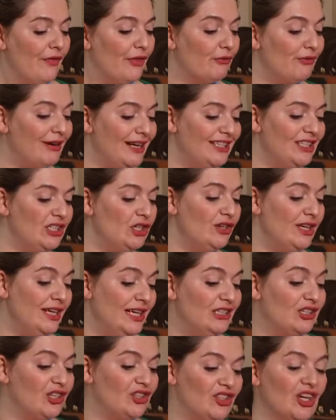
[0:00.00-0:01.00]
The reason you
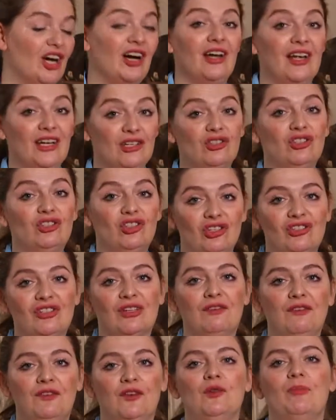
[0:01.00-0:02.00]
need to start
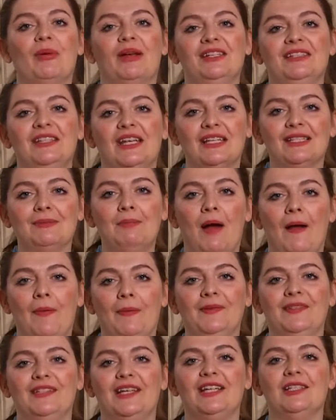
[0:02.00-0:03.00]
introducing food by 6
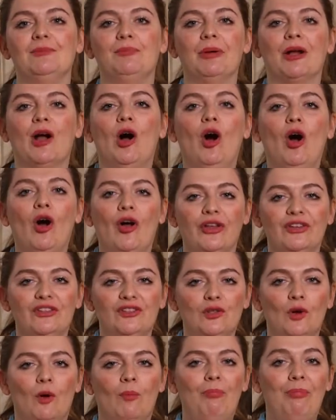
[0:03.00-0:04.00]
months is
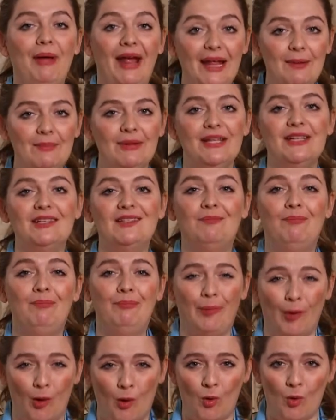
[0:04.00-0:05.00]
because your baby is
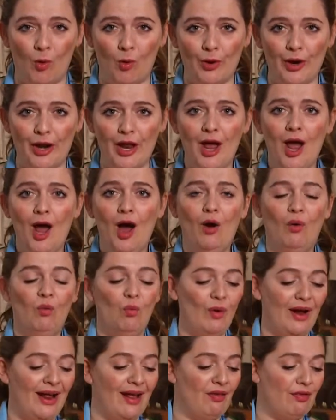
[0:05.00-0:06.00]
born
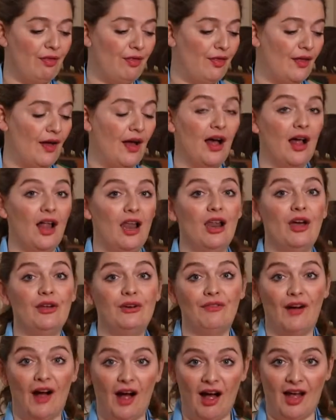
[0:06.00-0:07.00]
with a load
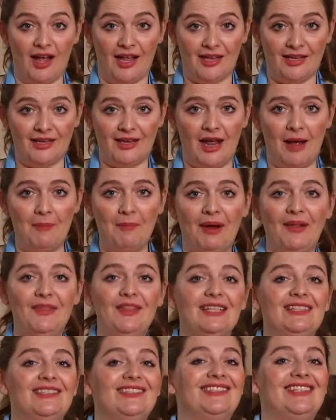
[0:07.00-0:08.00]
of iron, and by
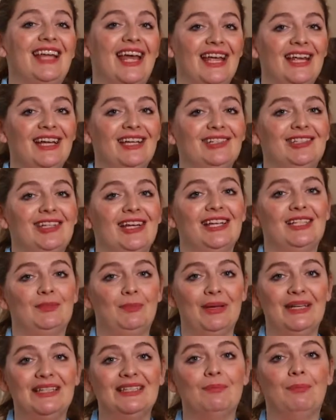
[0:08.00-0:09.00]
this stage it's
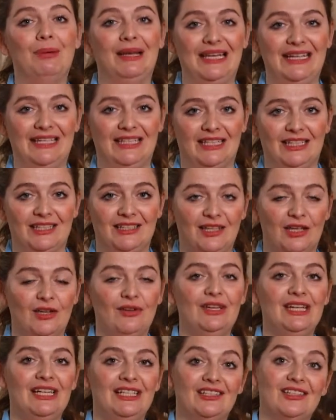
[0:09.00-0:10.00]
been depleted. So
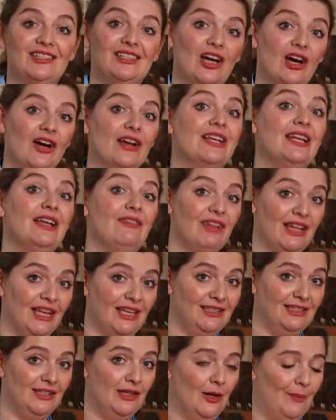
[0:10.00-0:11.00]
you need to start giving
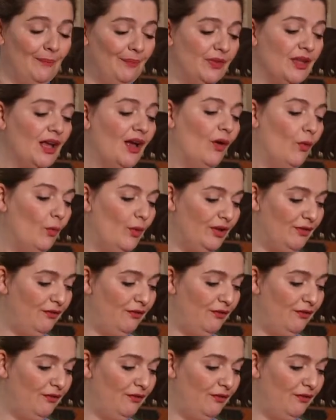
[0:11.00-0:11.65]
it to them with